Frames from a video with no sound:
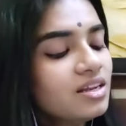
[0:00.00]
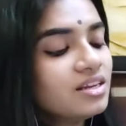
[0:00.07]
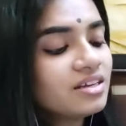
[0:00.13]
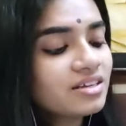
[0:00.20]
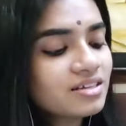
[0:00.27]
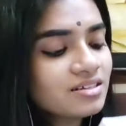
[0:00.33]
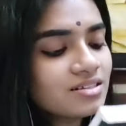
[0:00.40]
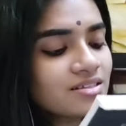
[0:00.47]

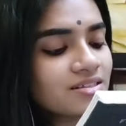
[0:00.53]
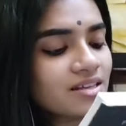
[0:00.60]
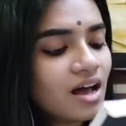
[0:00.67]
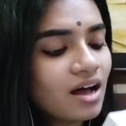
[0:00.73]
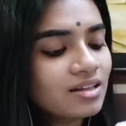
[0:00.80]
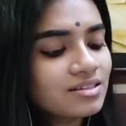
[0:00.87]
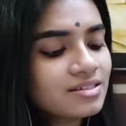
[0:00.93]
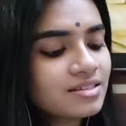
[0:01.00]
Lincoln's
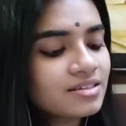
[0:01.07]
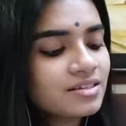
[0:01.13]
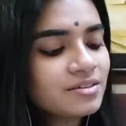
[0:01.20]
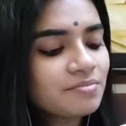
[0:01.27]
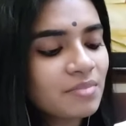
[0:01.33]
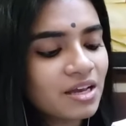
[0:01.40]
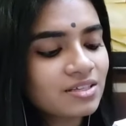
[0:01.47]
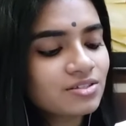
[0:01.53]
unsaid
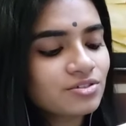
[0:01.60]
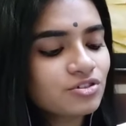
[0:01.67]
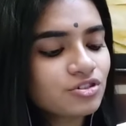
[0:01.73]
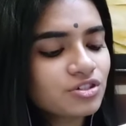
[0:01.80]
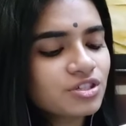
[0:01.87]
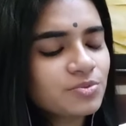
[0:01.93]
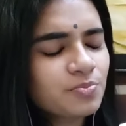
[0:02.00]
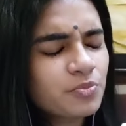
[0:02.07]
message
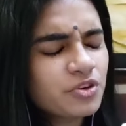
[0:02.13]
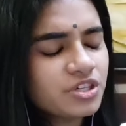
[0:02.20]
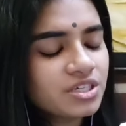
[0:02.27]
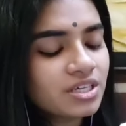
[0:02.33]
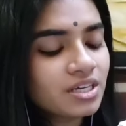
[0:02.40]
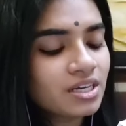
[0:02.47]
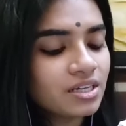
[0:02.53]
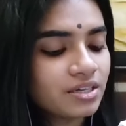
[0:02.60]
is
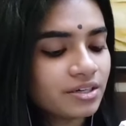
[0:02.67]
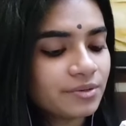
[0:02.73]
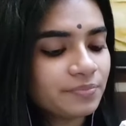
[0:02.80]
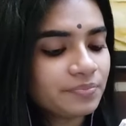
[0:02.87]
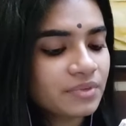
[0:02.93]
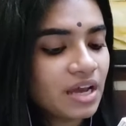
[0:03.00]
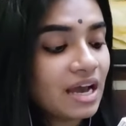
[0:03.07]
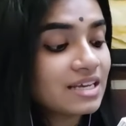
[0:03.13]
pretty clear.
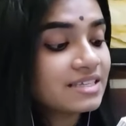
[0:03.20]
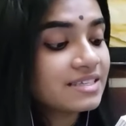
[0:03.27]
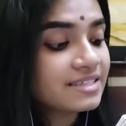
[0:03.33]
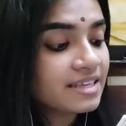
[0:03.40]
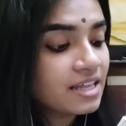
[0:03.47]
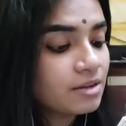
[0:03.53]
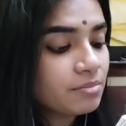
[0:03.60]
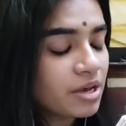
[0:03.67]
I
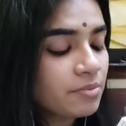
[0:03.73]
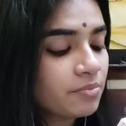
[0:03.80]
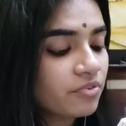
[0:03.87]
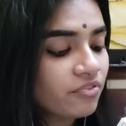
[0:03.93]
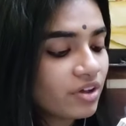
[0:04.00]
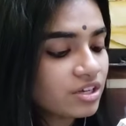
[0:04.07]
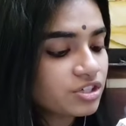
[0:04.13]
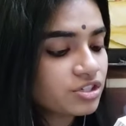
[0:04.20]
sell my
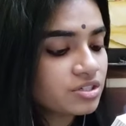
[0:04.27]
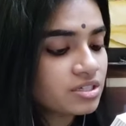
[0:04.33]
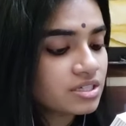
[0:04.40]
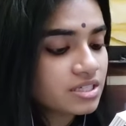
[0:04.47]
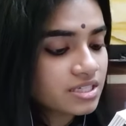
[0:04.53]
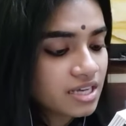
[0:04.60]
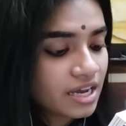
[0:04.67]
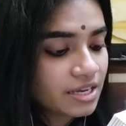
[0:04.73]
professional
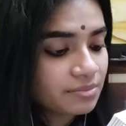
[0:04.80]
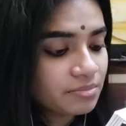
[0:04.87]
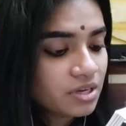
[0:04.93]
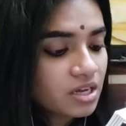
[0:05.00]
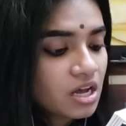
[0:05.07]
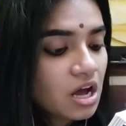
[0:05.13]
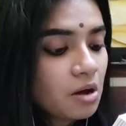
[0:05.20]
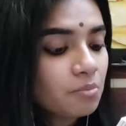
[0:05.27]
time,
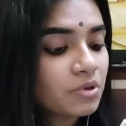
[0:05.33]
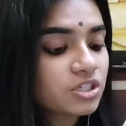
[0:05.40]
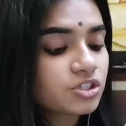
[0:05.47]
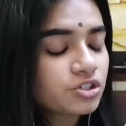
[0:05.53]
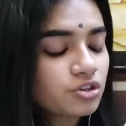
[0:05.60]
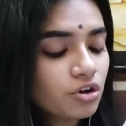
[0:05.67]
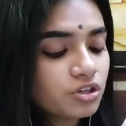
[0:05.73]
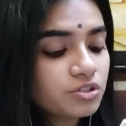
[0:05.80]
but
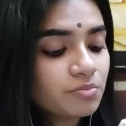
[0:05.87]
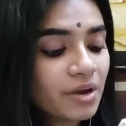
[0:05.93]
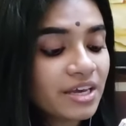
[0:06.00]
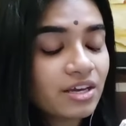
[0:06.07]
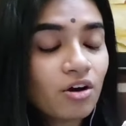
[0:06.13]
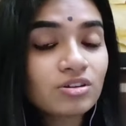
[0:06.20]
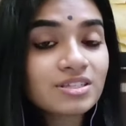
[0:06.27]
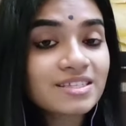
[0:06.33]
not my
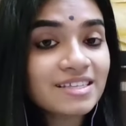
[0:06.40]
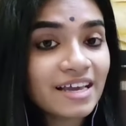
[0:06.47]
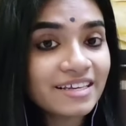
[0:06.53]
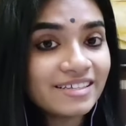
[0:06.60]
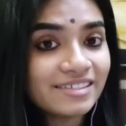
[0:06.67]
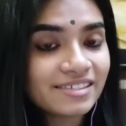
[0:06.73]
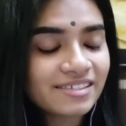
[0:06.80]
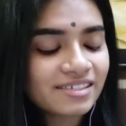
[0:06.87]

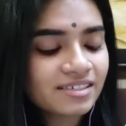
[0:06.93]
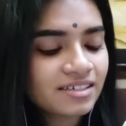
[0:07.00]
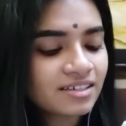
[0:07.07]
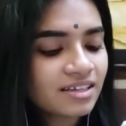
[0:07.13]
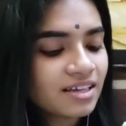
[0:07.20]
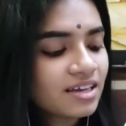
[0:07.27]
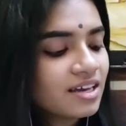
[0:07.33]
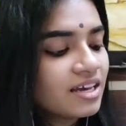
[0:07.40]
conscience.
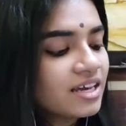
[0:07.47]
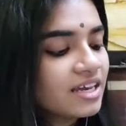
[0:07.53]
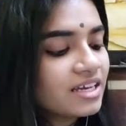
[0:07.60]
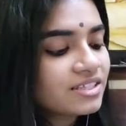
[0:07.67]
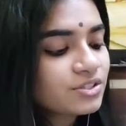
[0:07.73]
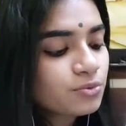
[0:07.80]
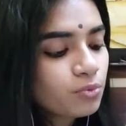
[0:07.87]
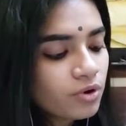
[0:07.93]

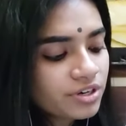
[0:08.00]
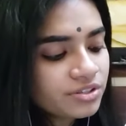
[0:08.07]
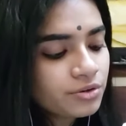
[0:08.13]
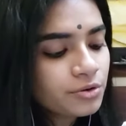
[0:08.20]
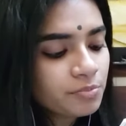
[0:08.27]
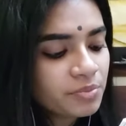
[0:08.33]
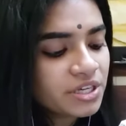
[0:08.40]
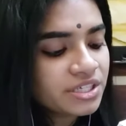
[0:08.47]
It's worth
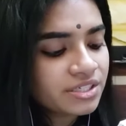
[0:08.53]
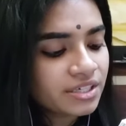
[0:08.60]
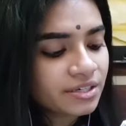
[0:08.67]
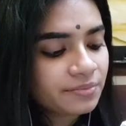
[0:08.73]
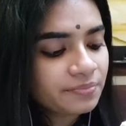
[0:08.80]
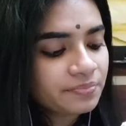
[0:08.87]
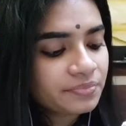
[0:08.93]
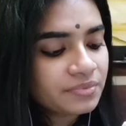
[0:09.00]
repeating.
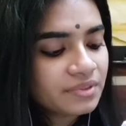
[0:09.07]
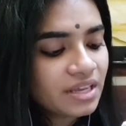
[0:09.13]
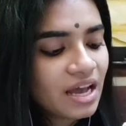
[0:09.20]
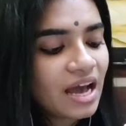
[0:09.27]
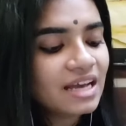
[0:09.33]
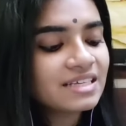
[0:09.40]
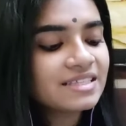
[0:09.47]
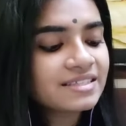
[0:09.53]

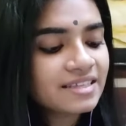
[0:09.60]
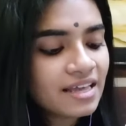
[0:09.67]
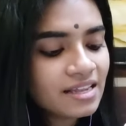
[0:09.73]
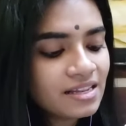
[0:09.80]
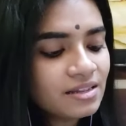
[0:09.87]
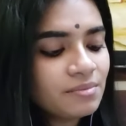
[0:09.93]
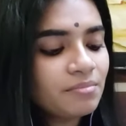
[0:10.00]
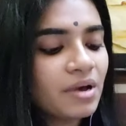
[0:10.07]
I
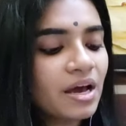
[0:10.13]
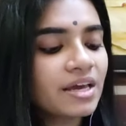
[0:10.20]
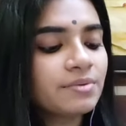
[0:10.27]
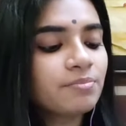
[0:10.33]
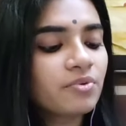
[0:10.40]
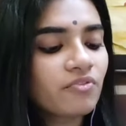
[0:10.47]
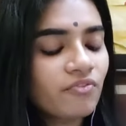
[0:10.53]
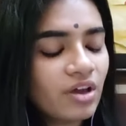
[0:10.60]
sell my
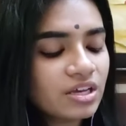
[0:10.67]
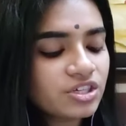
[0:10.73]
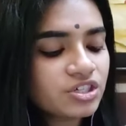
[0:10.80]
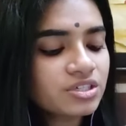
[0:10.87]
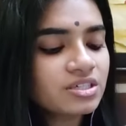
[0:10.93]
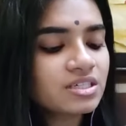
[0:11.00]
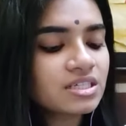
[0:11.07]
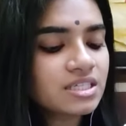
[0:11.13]

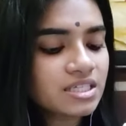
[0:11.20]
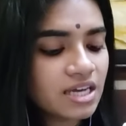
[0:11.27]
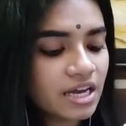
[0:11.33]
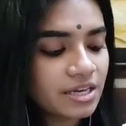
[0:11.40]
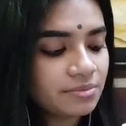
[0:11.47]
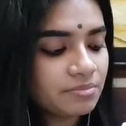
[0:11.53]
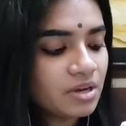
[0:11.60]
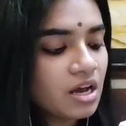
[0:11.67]
professional
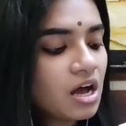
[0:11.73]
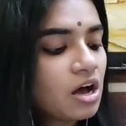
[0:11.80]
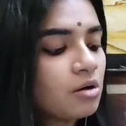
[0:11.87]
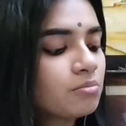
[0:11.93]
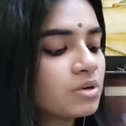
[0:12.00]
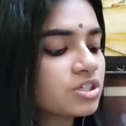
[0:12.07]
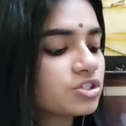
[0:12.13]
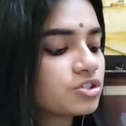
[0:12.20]
time,
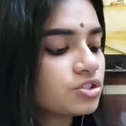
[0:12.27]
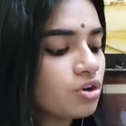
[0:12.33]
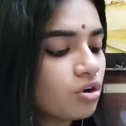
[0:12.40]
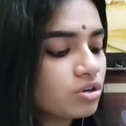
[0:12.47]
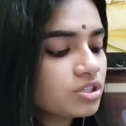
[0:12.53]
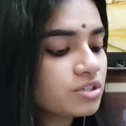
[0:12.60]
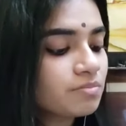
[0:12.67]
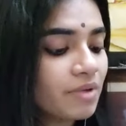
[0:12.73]
but
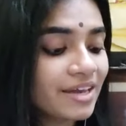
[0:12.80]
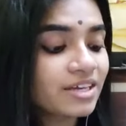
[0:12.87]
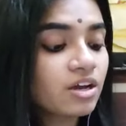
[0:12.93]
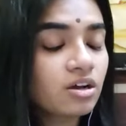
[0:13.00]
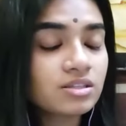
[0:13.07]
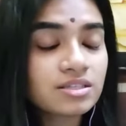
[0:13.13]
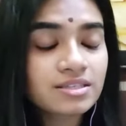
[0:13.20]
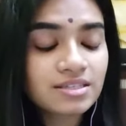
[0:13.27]
not my
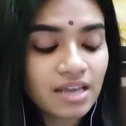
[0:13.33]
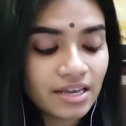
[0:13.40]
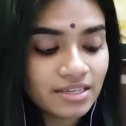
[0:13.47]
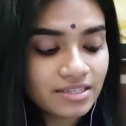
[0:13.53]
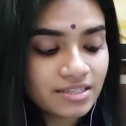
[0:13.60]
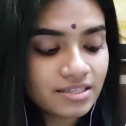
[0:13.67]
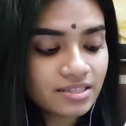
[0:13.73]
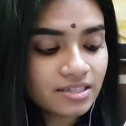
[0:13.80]

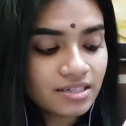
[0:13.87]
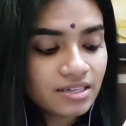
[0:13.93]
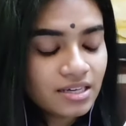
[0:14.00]
conscience.